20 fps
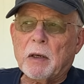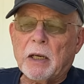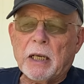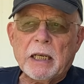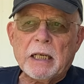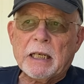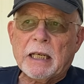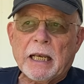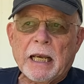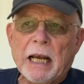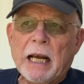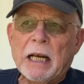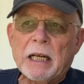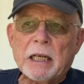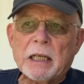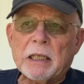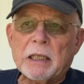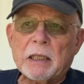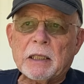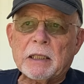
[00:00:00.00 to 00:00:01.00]
in
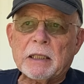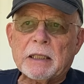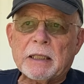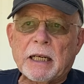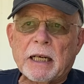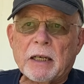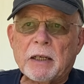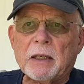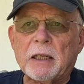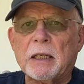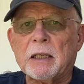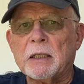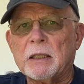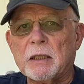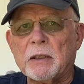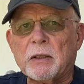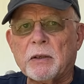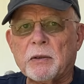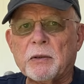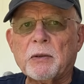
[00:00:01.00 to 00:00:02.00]
Canada, down
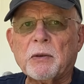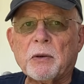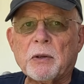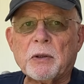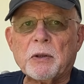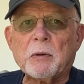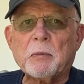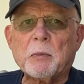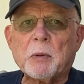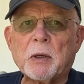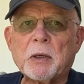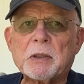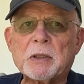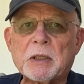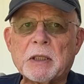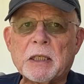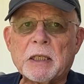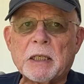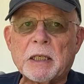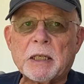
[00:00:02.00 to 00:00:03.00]
into the northern parts
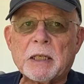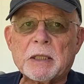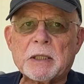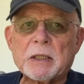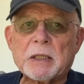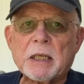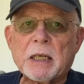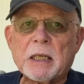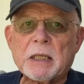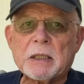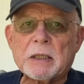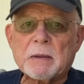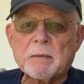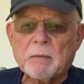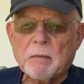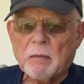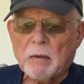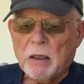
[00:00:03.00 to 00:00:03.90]
of the United States.